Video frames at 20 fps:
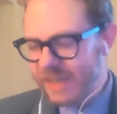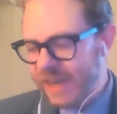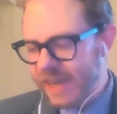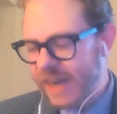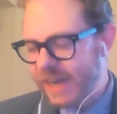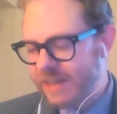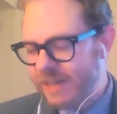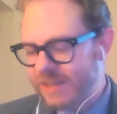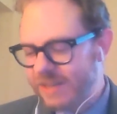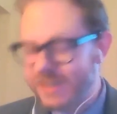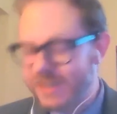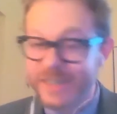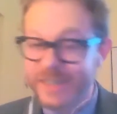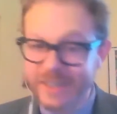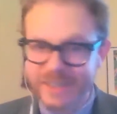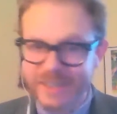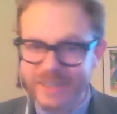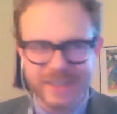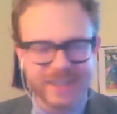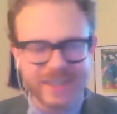Yeah,
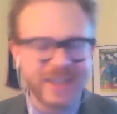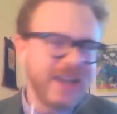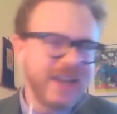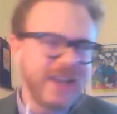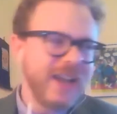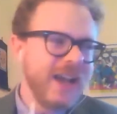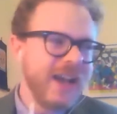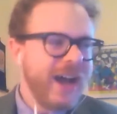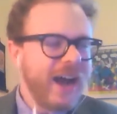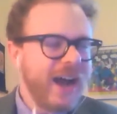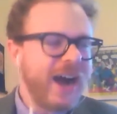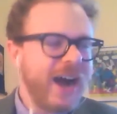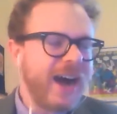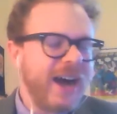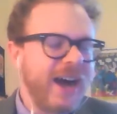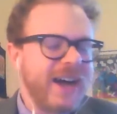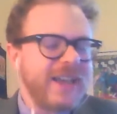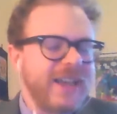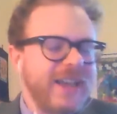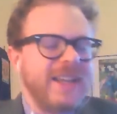cheers.
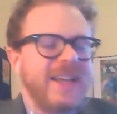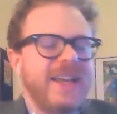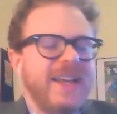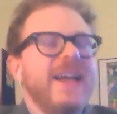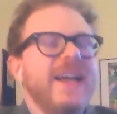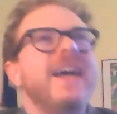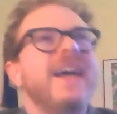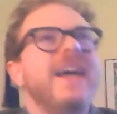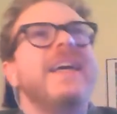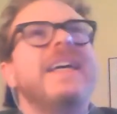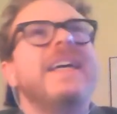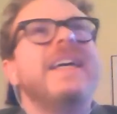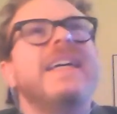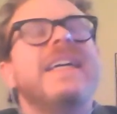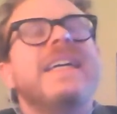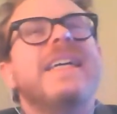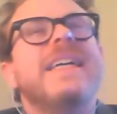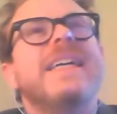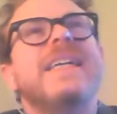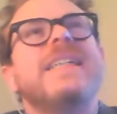Uh,
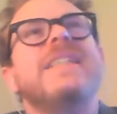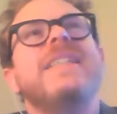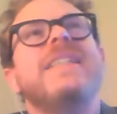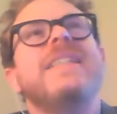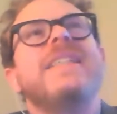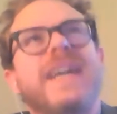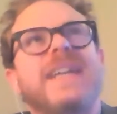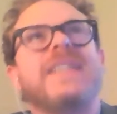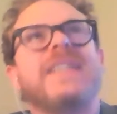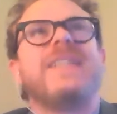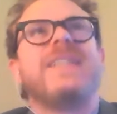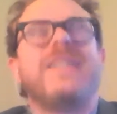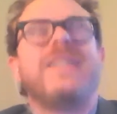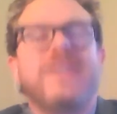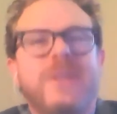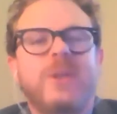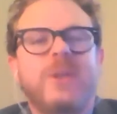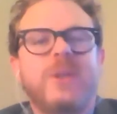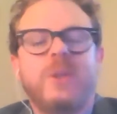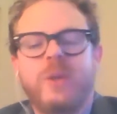yes,
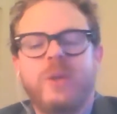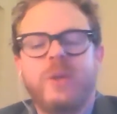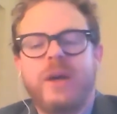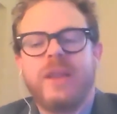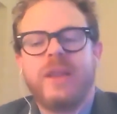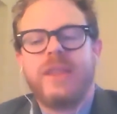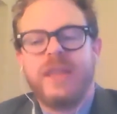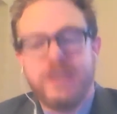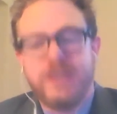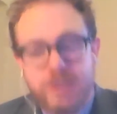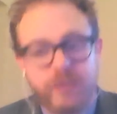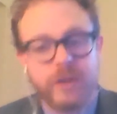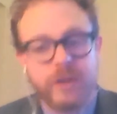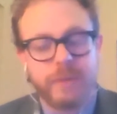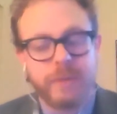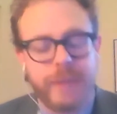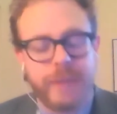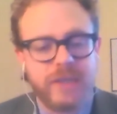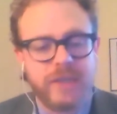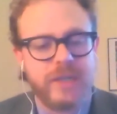so the Institute for
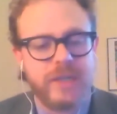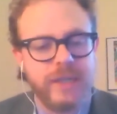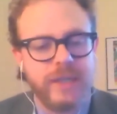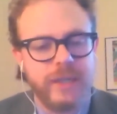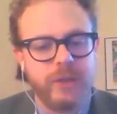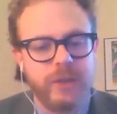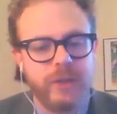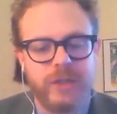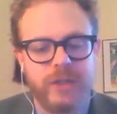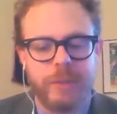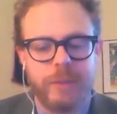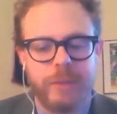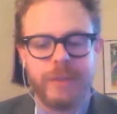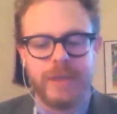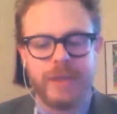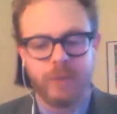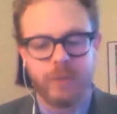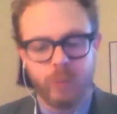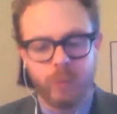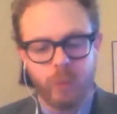Compassionate Leadership. I
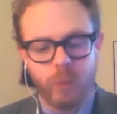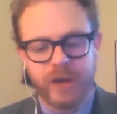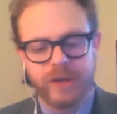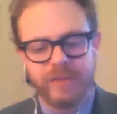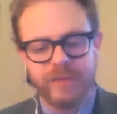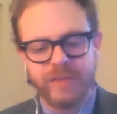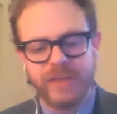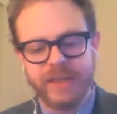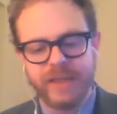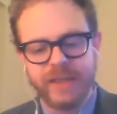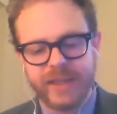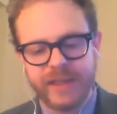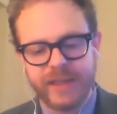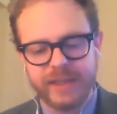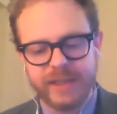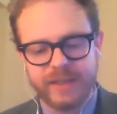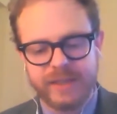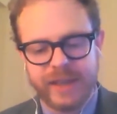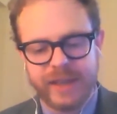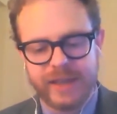mean, one of the
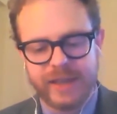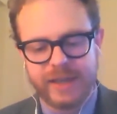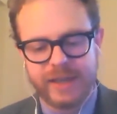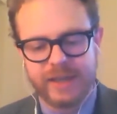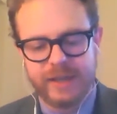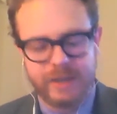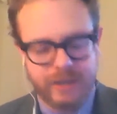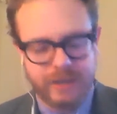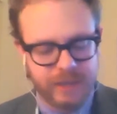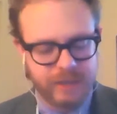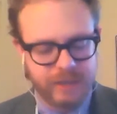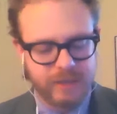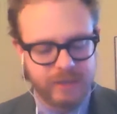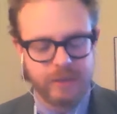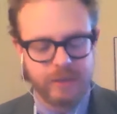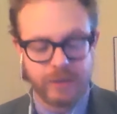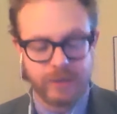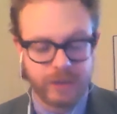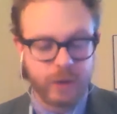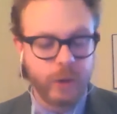things that
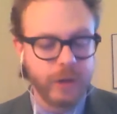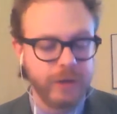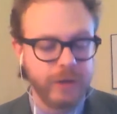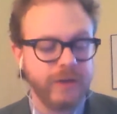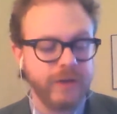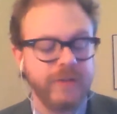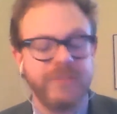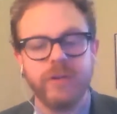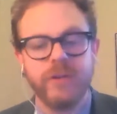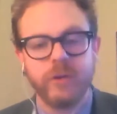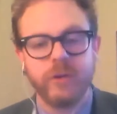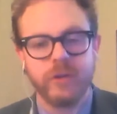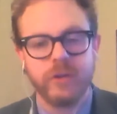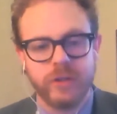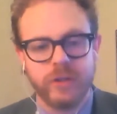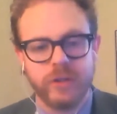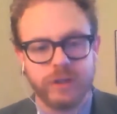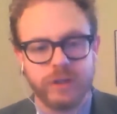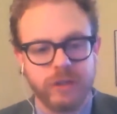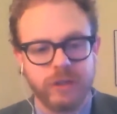going full
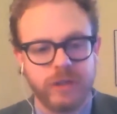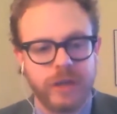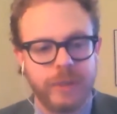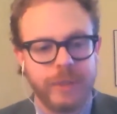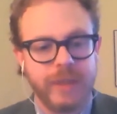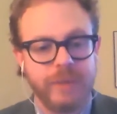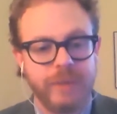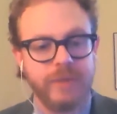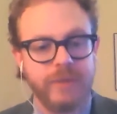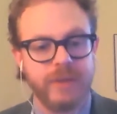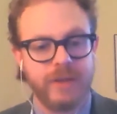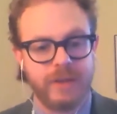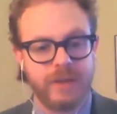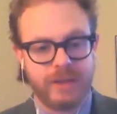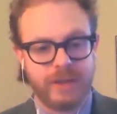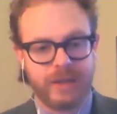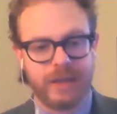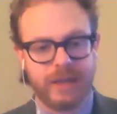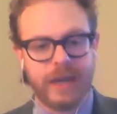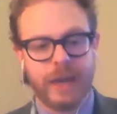circle. I mean,
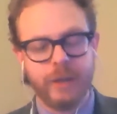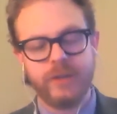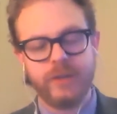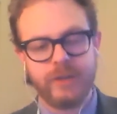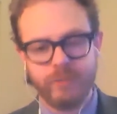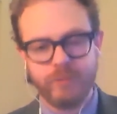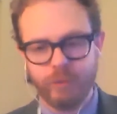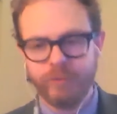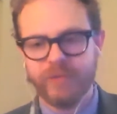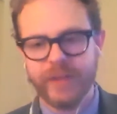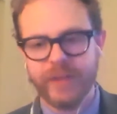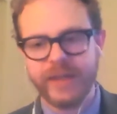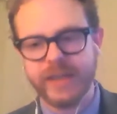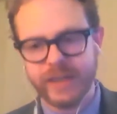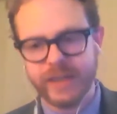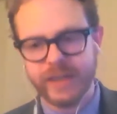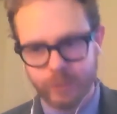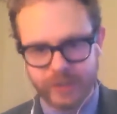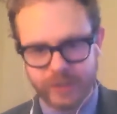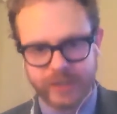I was
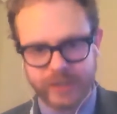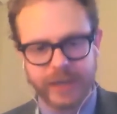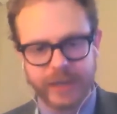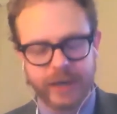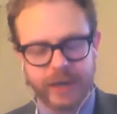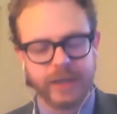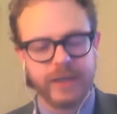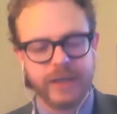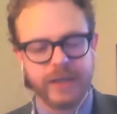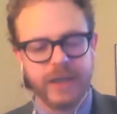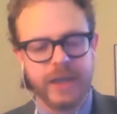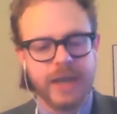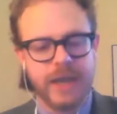reflecting once again on